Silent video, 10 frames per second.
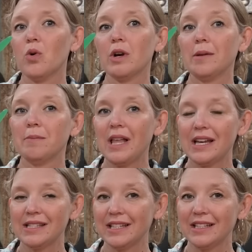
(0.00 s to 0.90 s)
or a
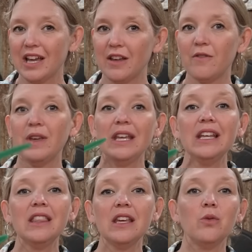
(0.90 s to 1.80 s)
plastic knife,
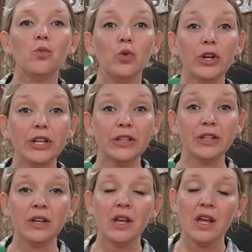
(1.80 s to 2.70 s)
anything
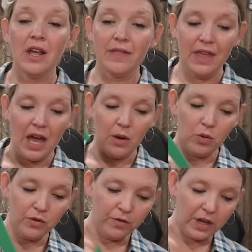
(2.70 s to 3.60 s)
wooden that
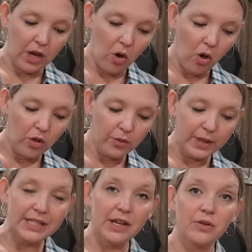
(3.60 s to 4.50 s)
will fit all the
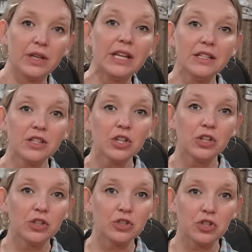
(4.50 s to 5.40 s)
way down into
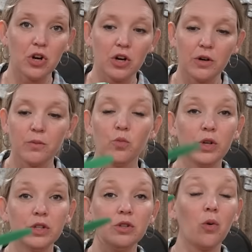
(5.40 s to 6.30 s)
your jar,
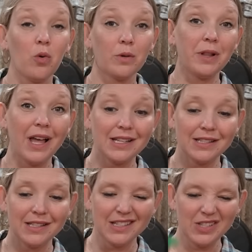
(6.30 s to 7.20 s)
wooden or
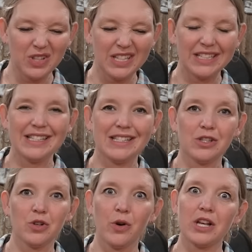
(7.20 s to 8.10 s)
plastic, so that it doesn't
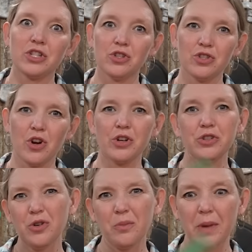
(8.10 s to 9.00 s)
scratch your jar,
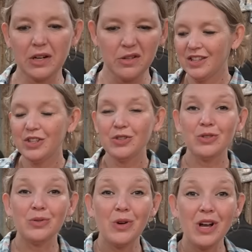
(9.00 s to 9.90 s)
no metal.
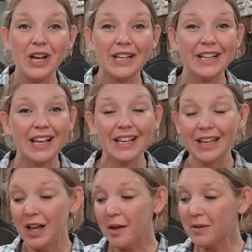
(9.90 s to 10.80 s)
You'll want a
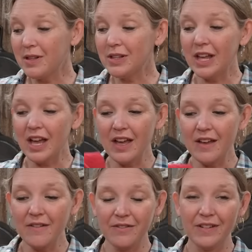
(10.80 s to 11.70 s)
couple
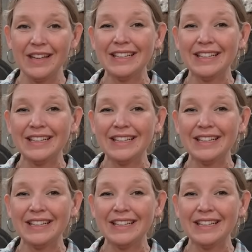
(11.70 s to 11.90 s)
of